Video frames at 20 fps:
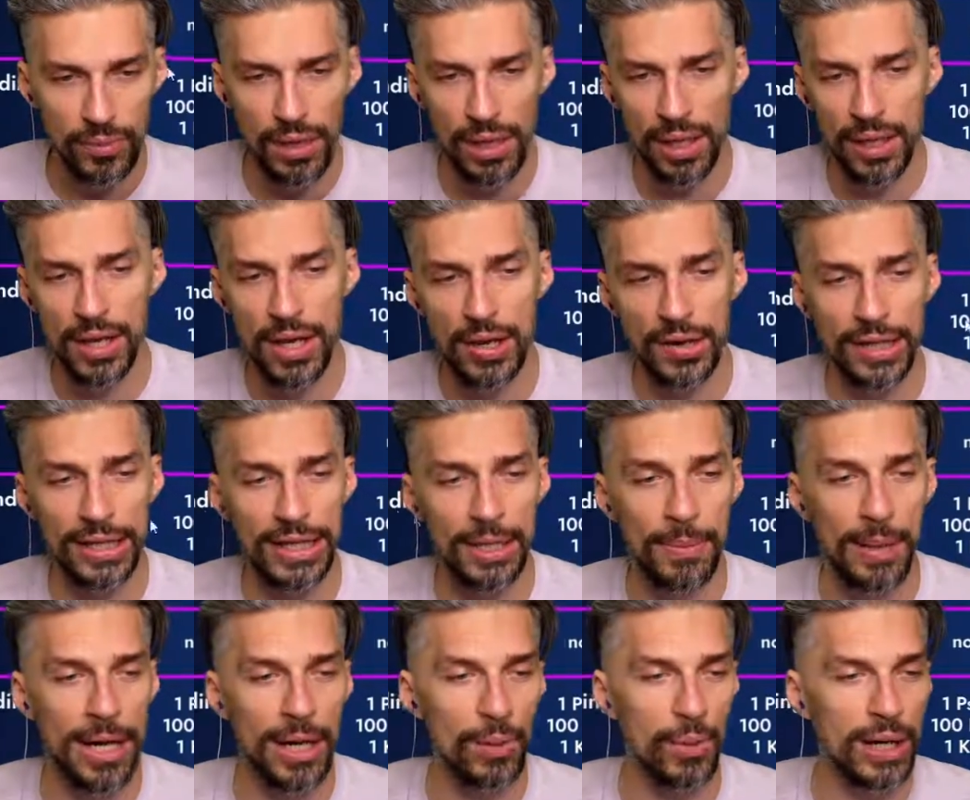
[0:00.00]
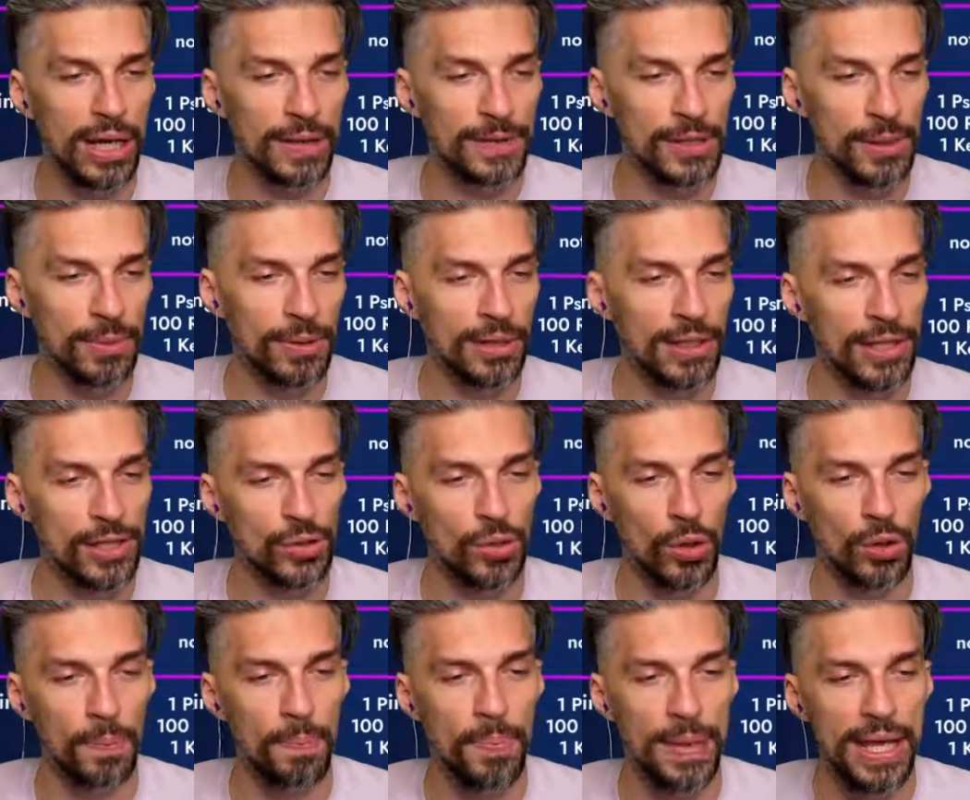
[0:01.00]
here at the bottom, we have something that's
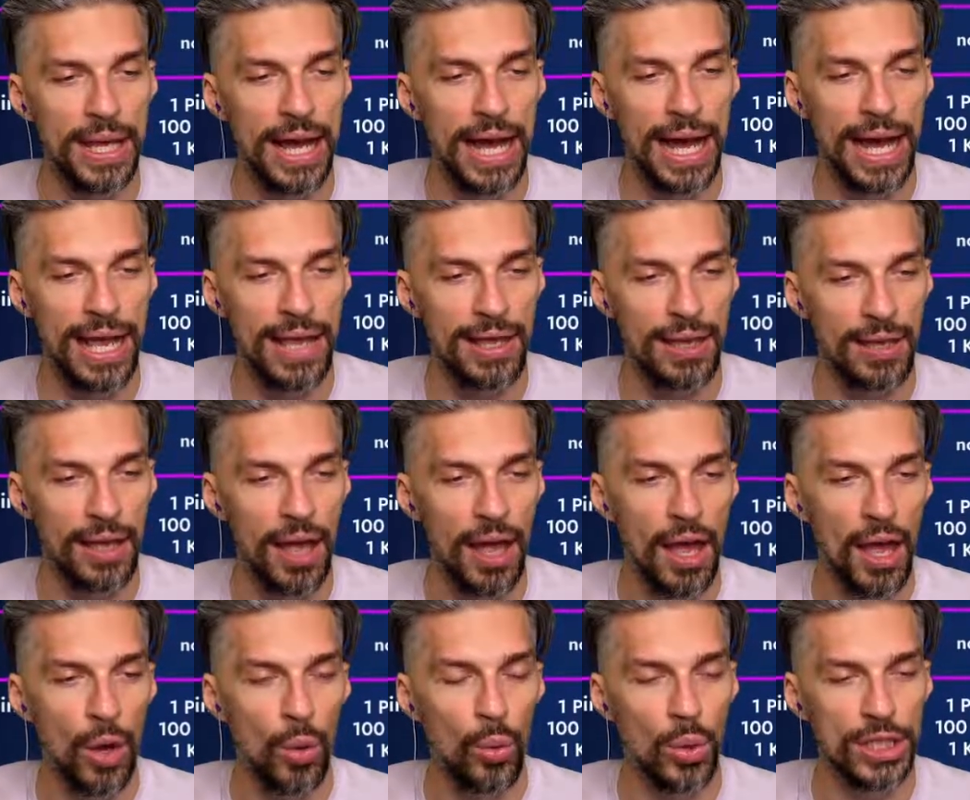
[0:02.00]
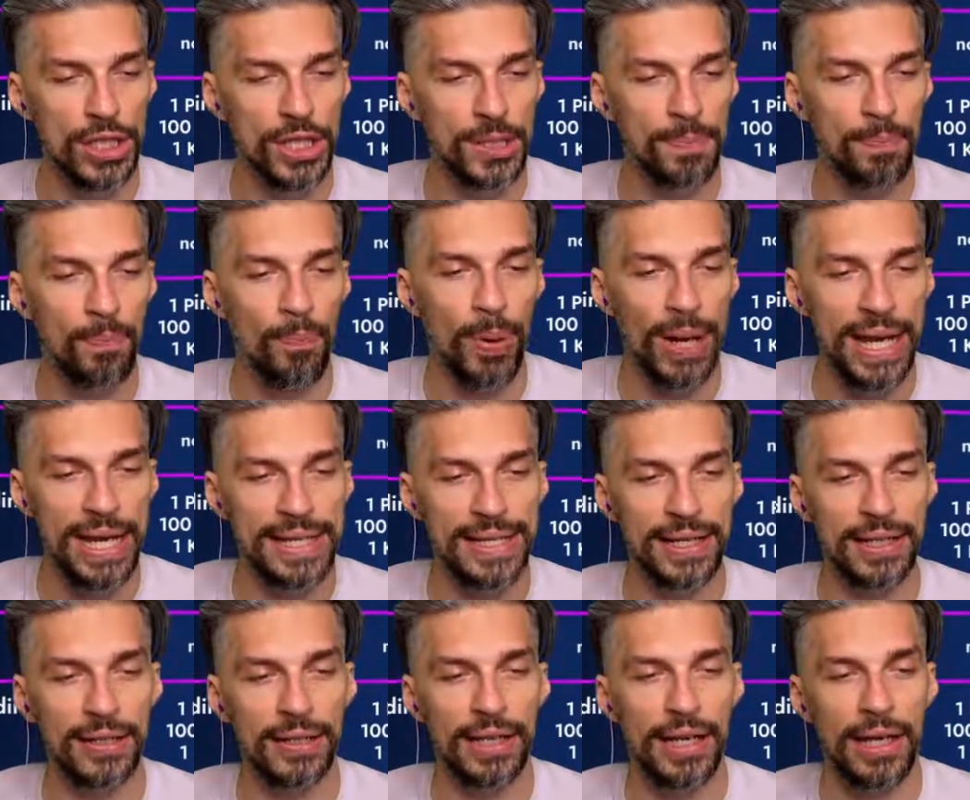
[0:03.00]
called PI, which is
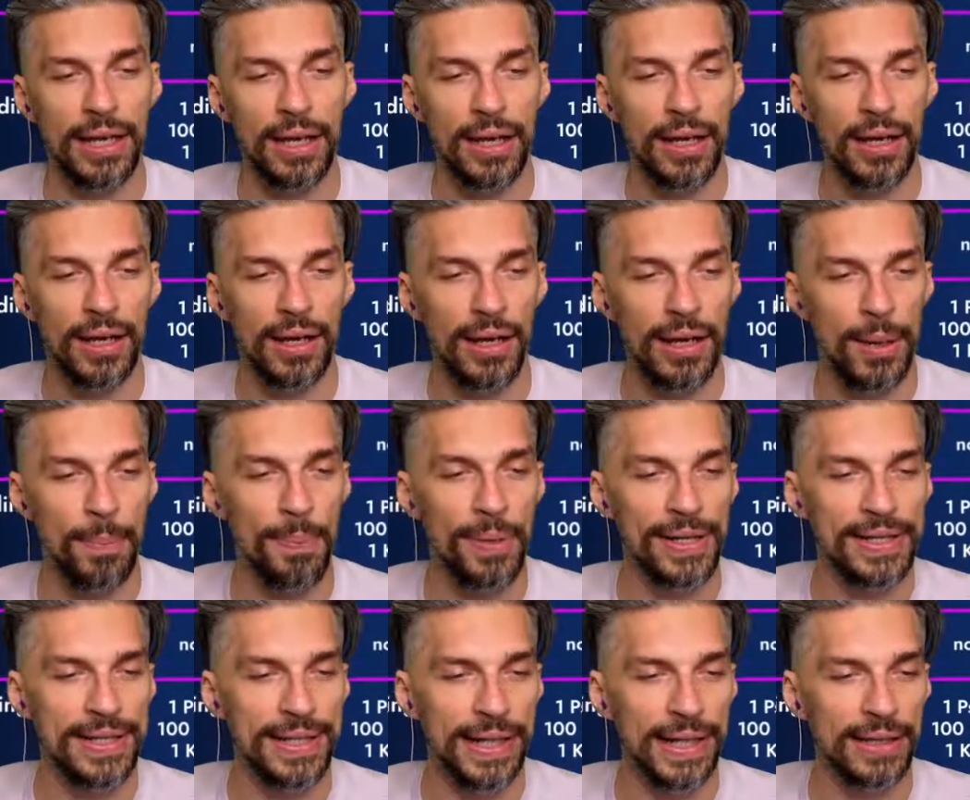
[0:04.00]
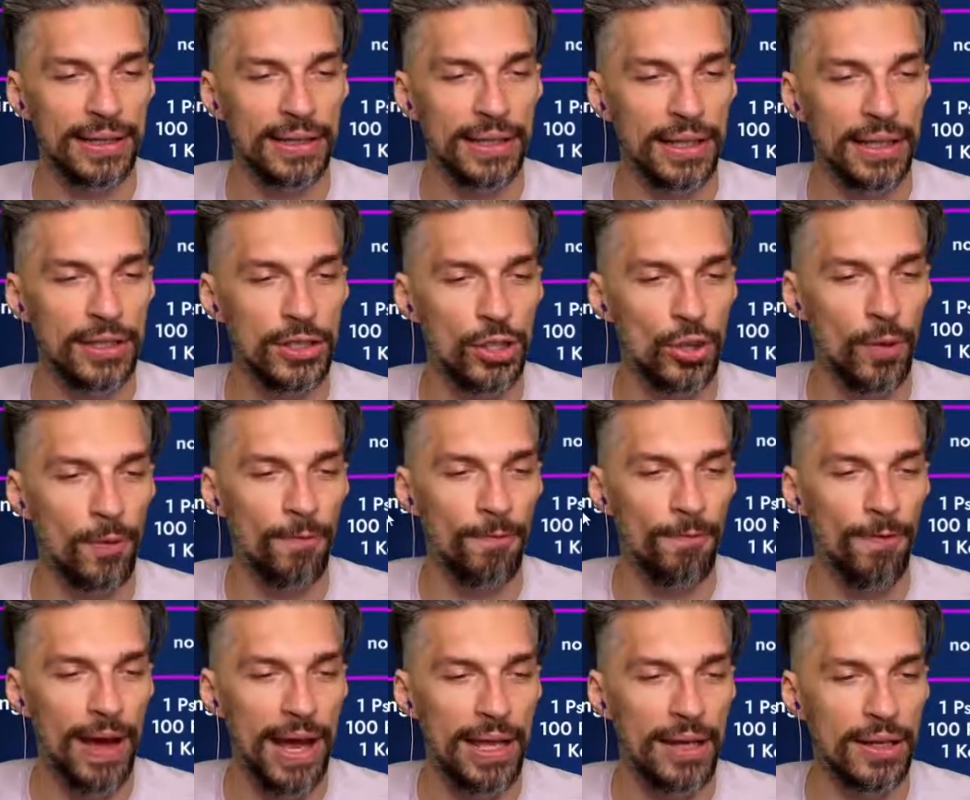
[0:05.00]
basically a percentage of
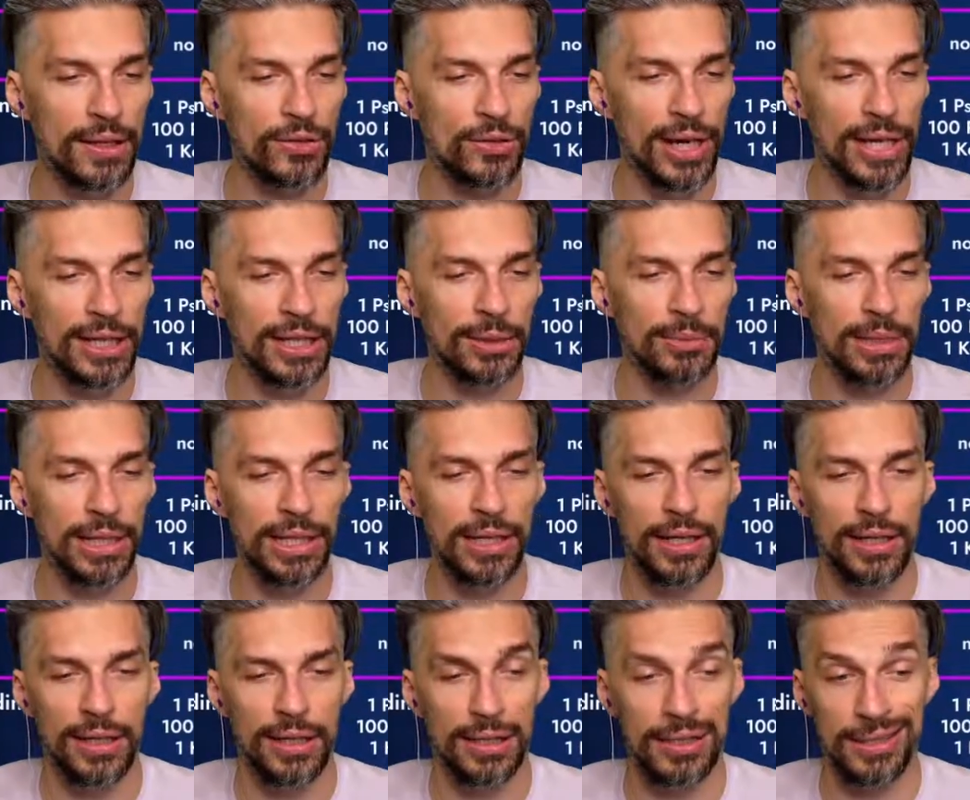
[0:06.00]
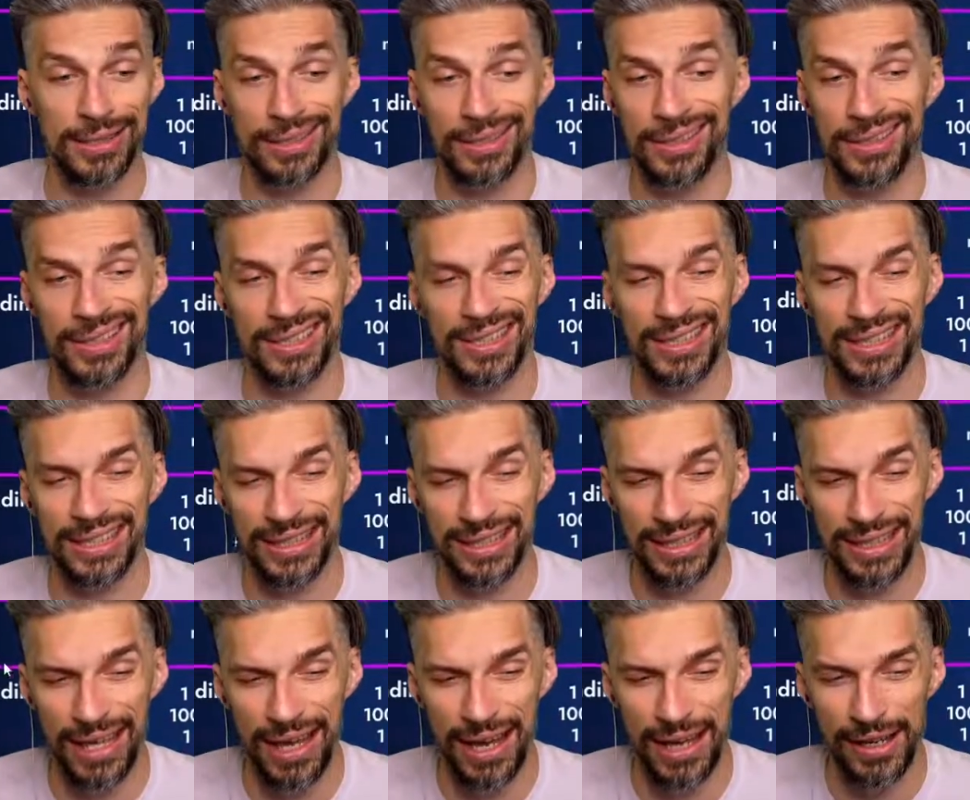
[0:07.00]
finding randomly.
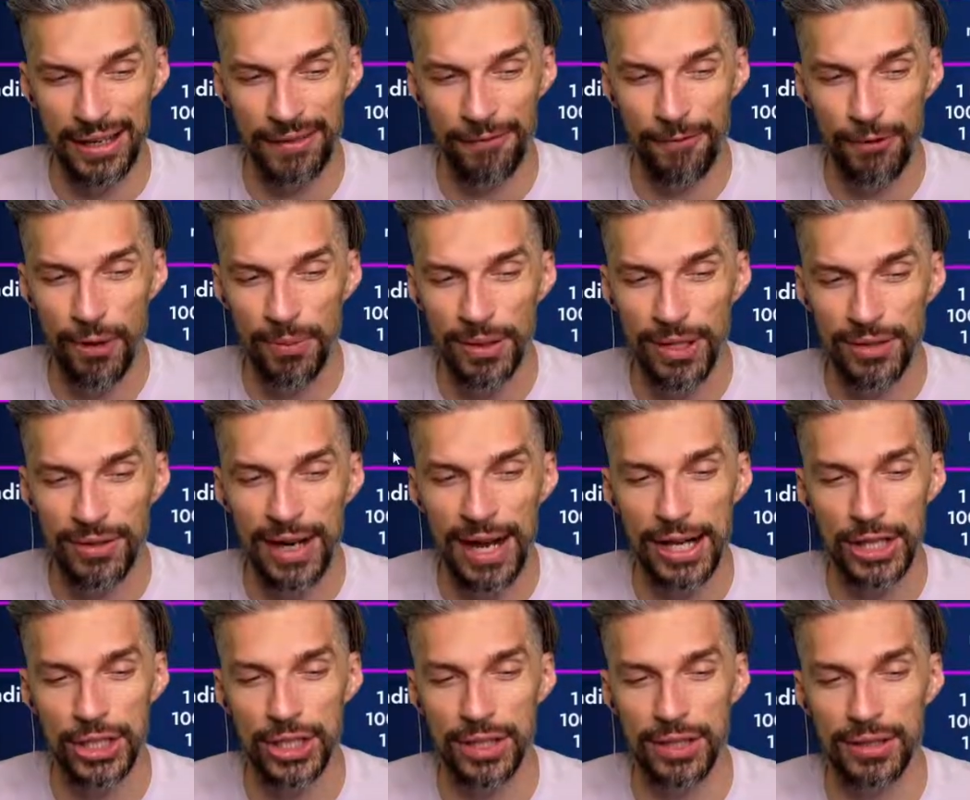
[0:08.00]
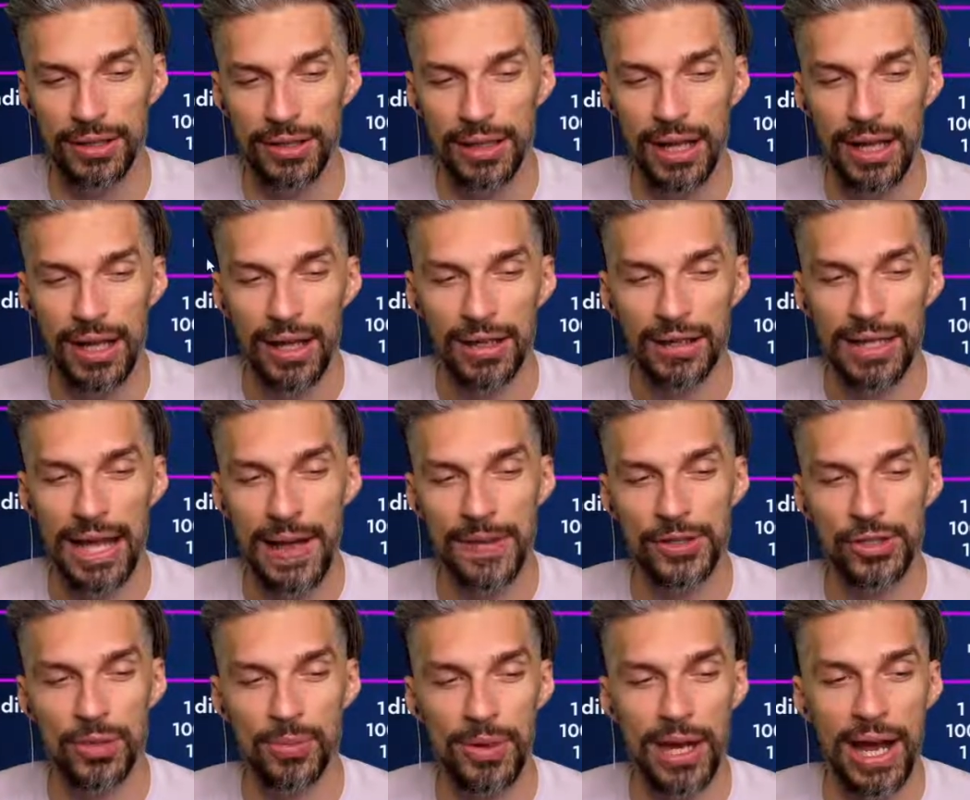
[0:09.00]
From the Russian live
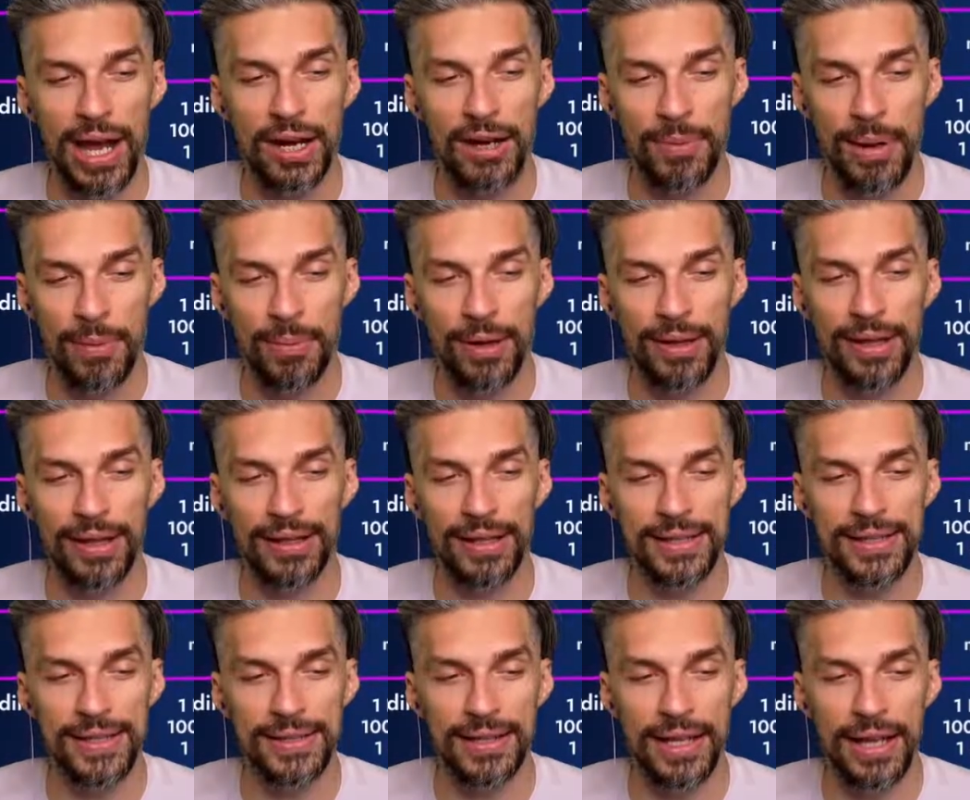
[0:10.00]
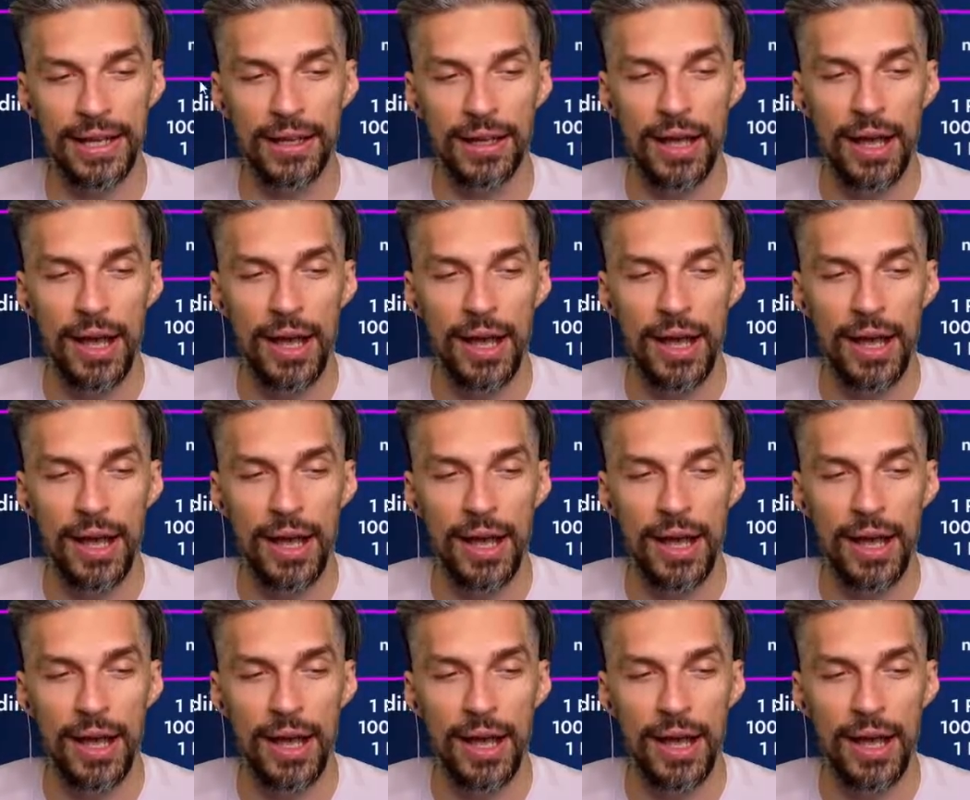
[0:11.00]
stream, I remember that this is like